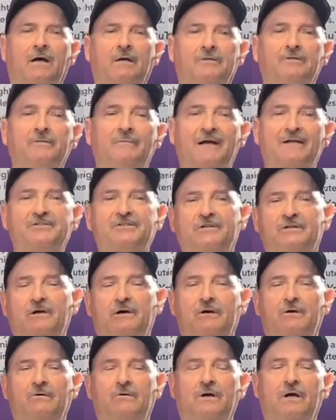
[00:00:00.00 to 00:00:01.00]
New
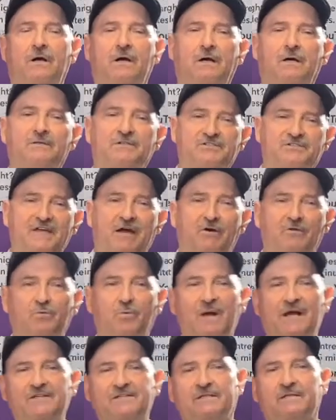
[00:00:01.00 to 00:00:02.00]
Mexico, the
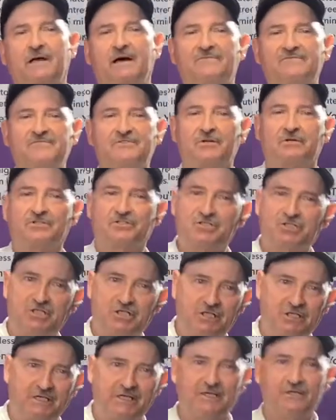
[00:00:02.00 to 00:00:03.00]
Southwest, loves their
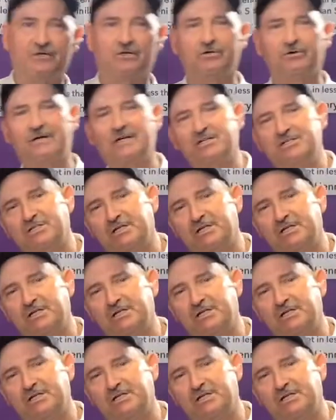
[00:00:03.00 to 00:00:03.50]
chili, their green